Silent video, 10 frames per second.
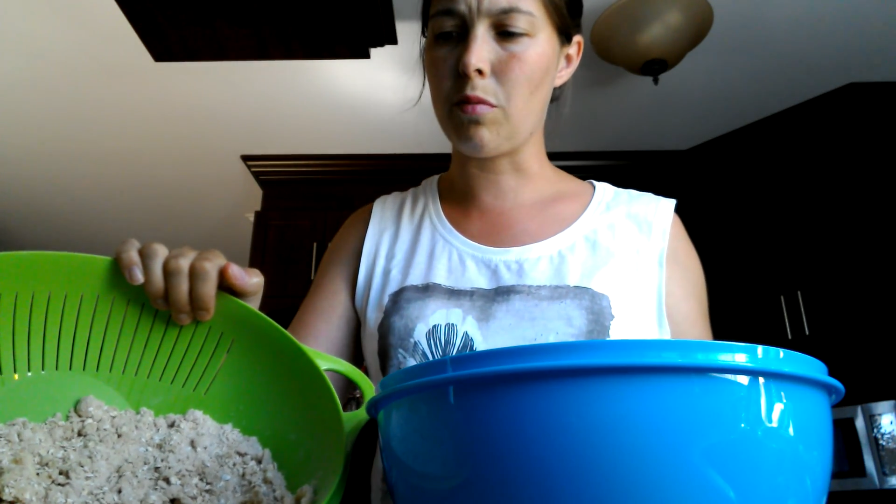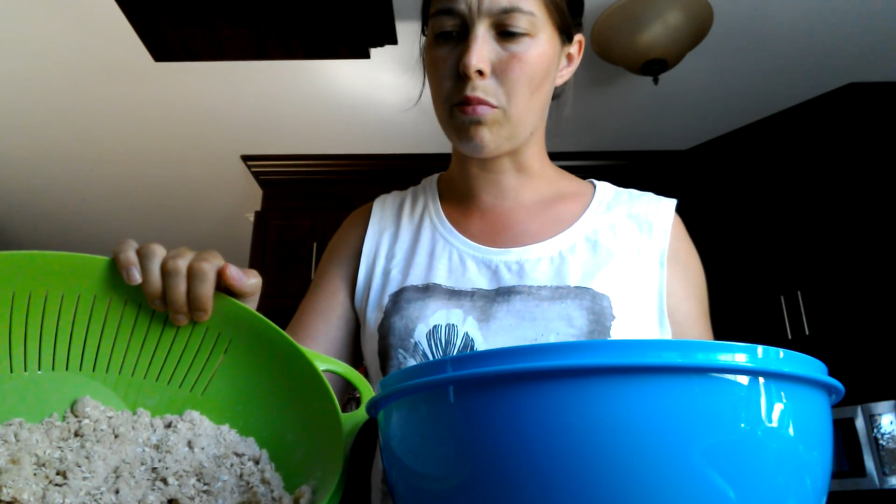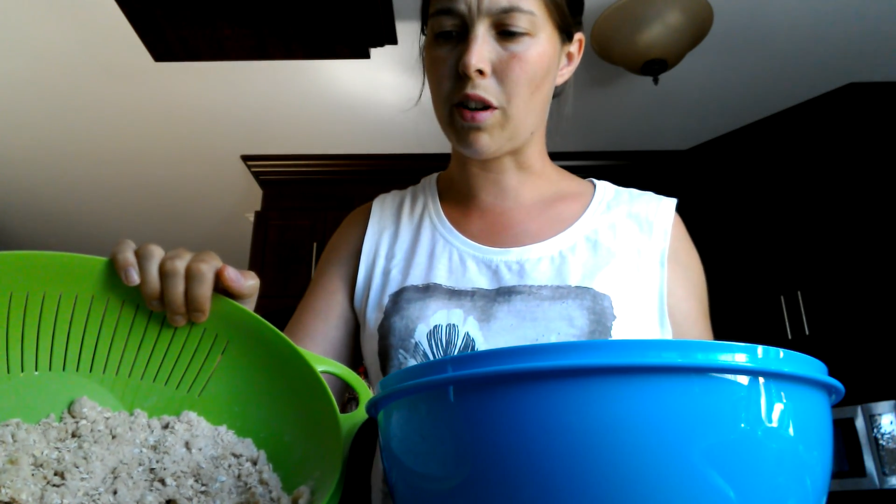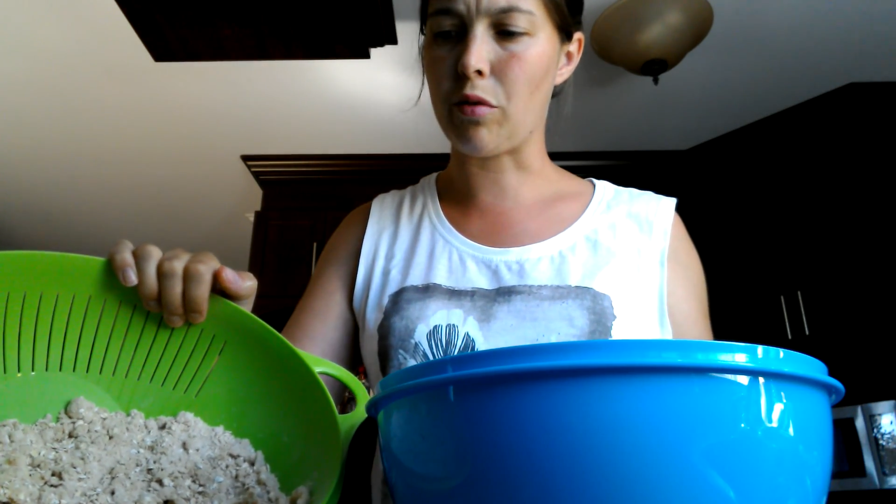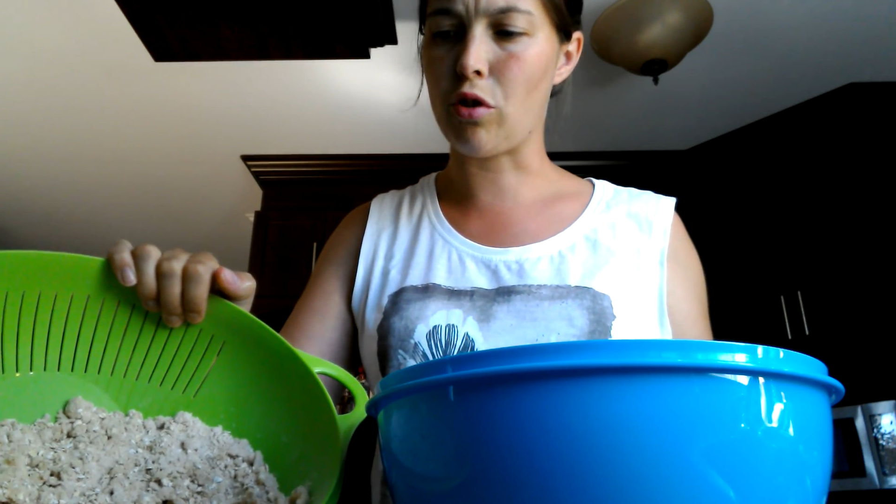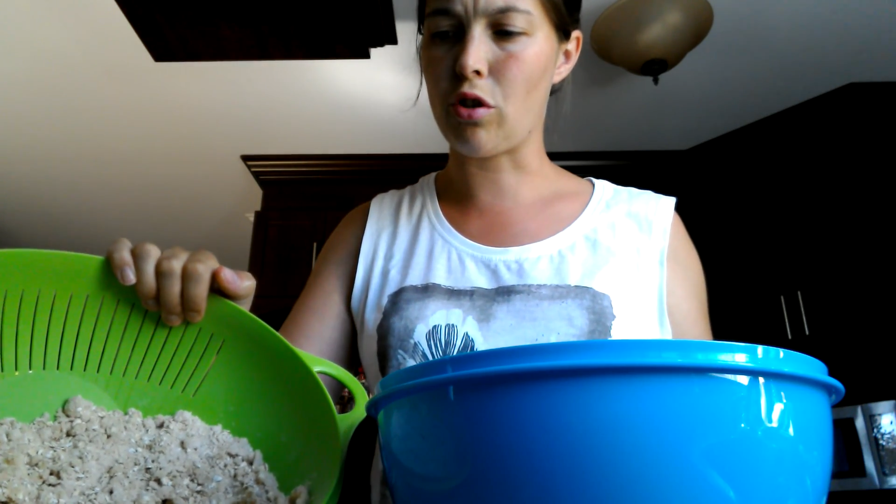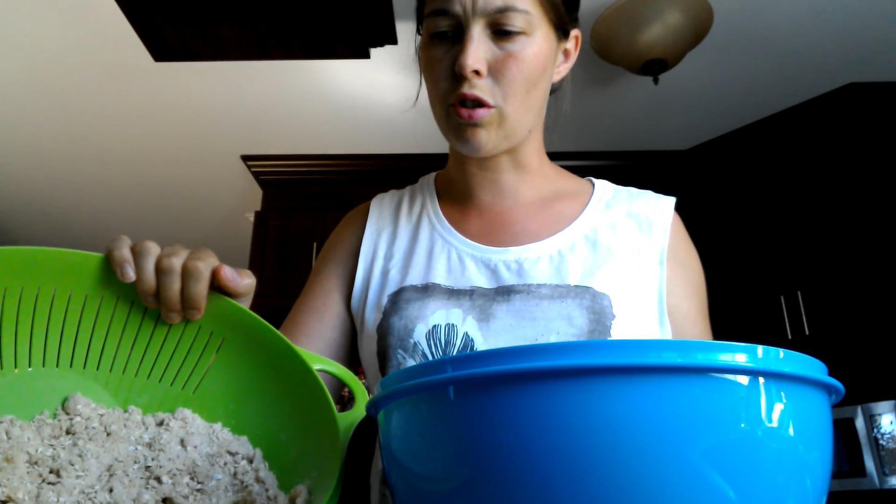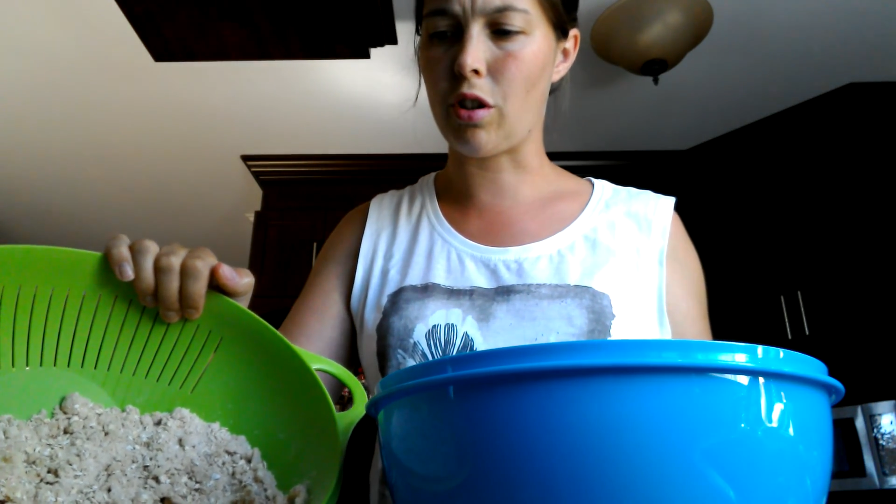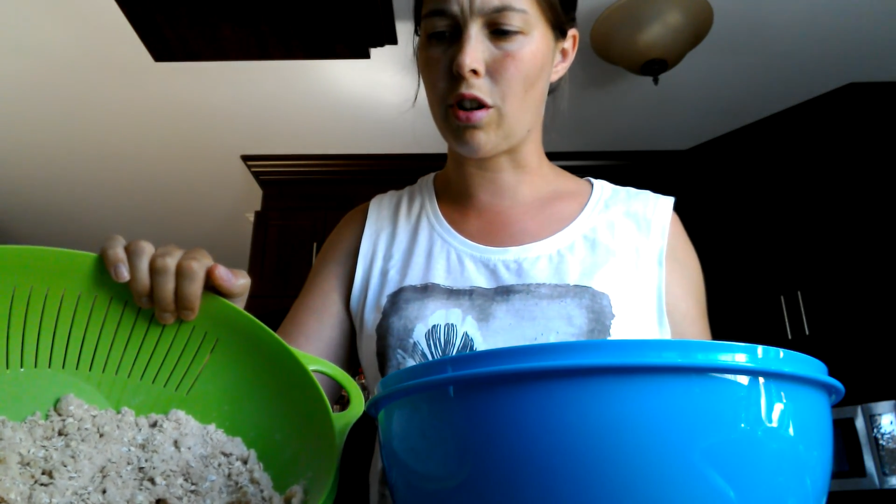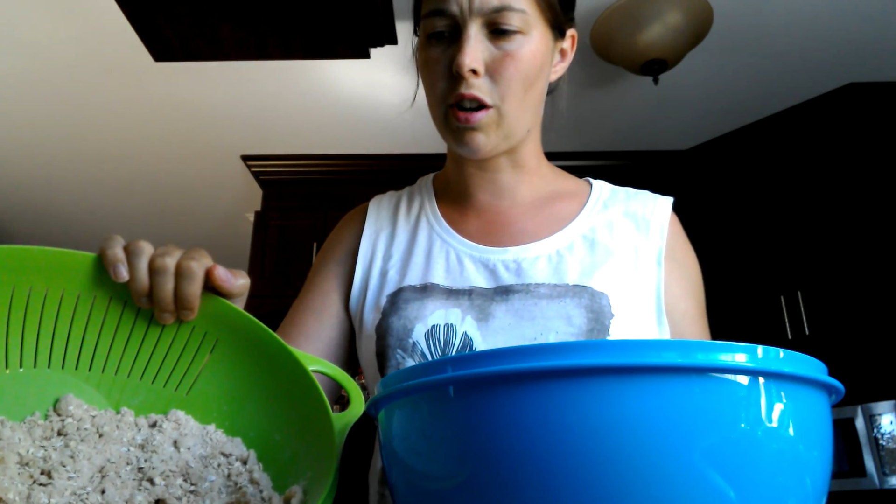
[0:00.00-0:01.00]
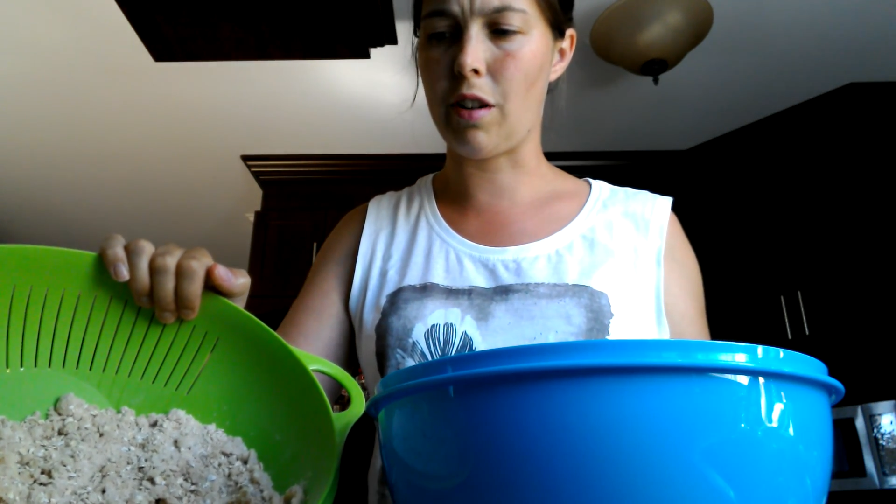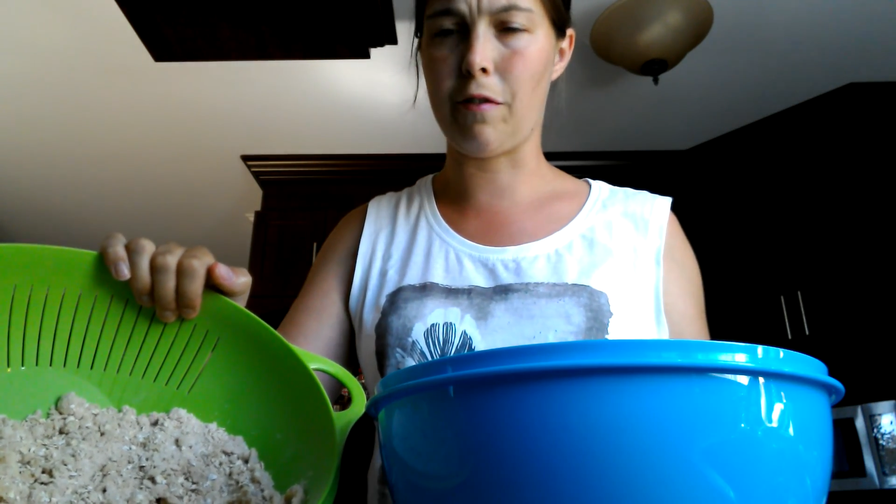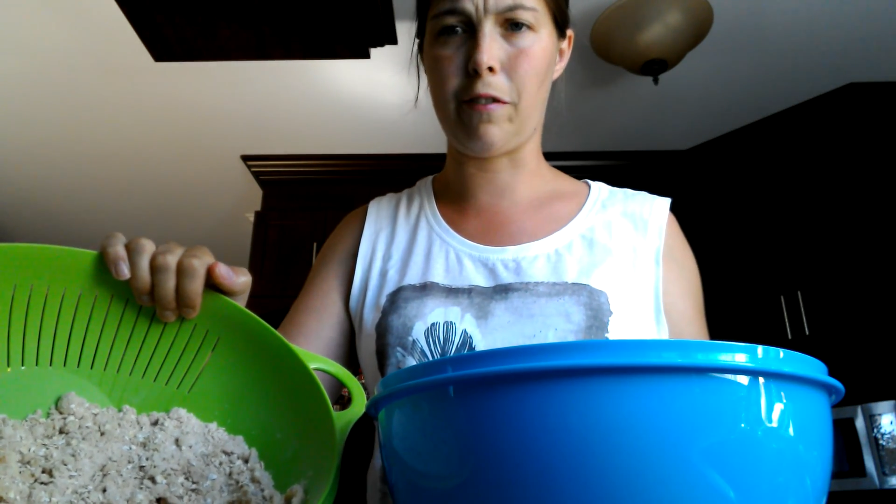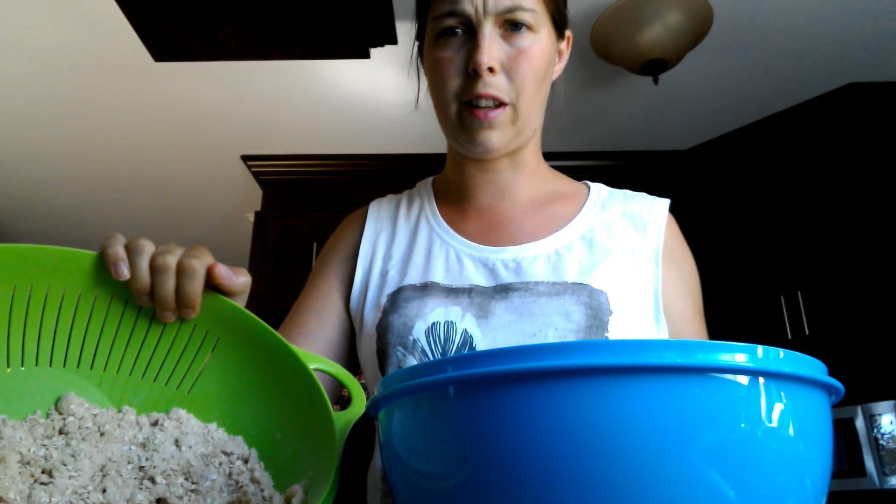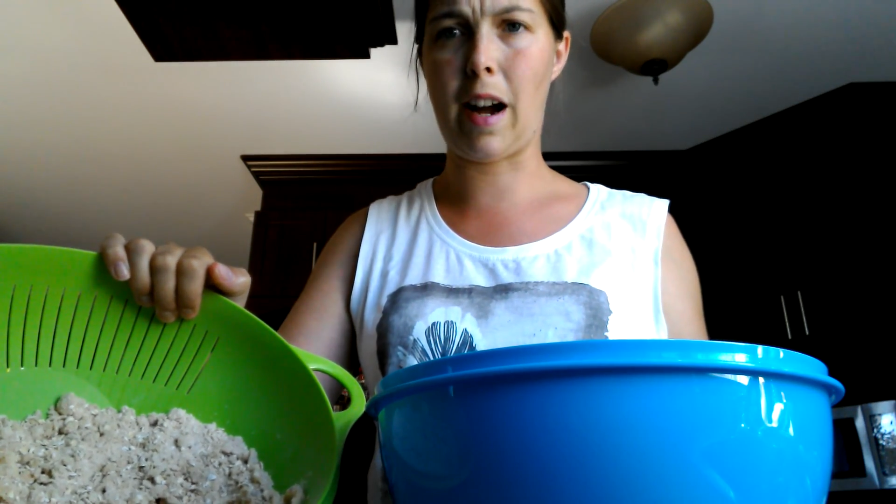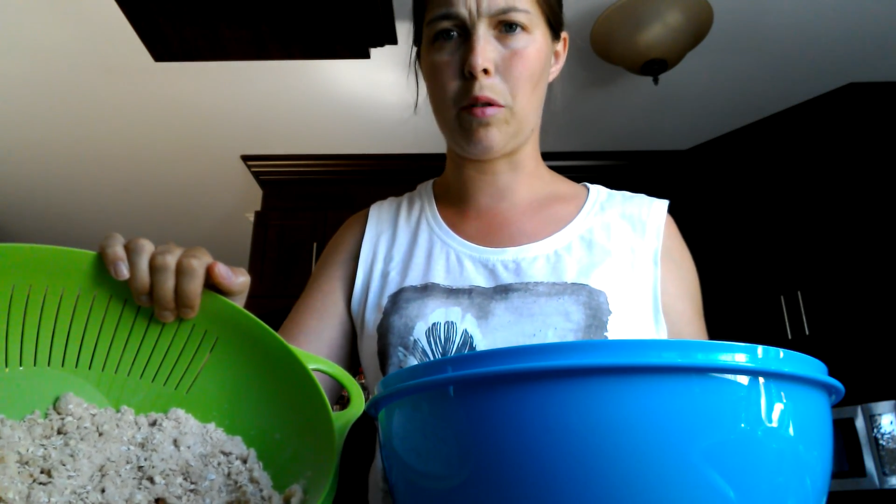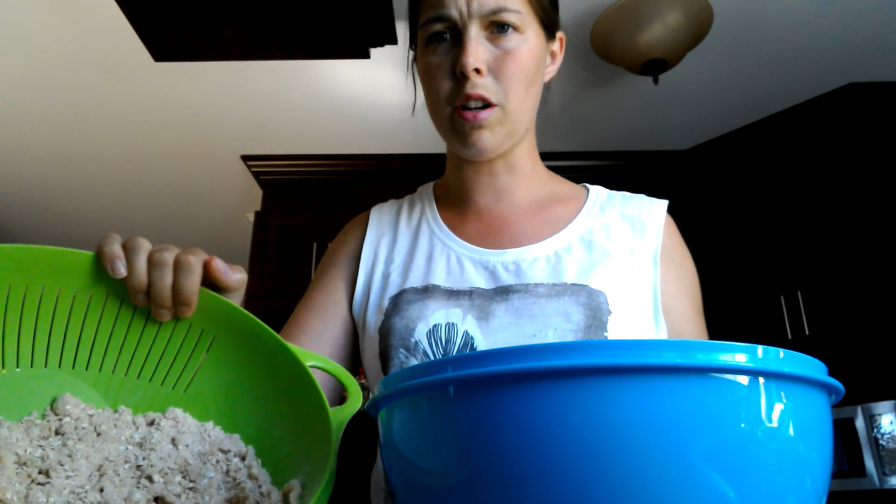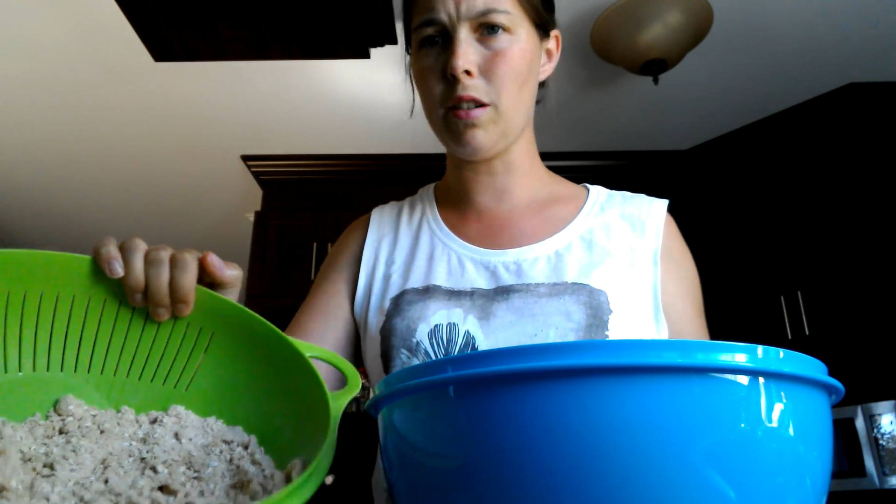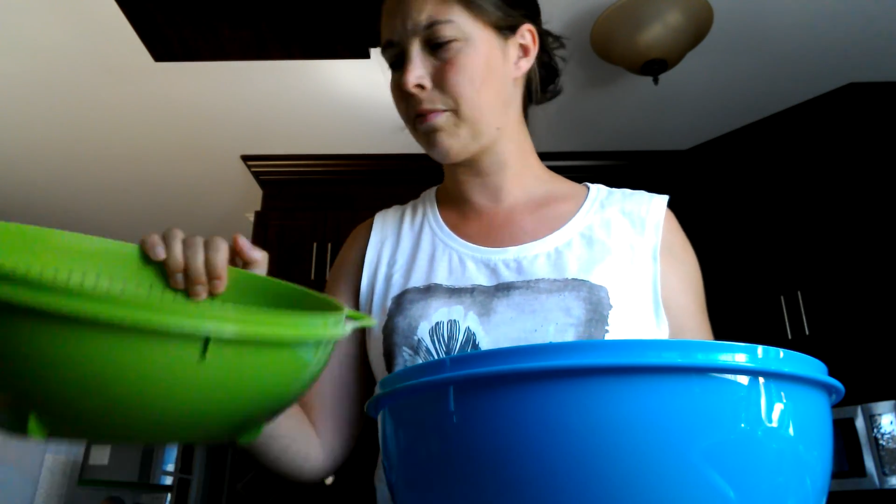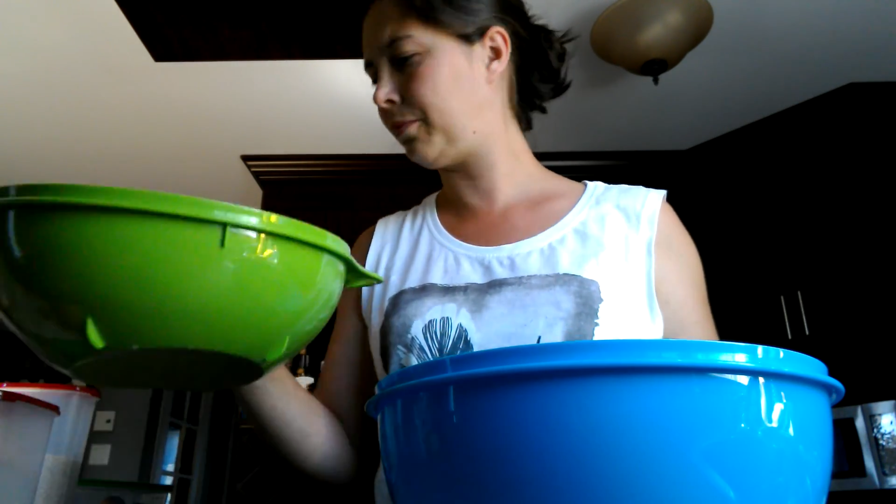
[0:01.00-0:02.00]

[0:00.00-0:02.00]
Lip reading: brown sugar, and flour.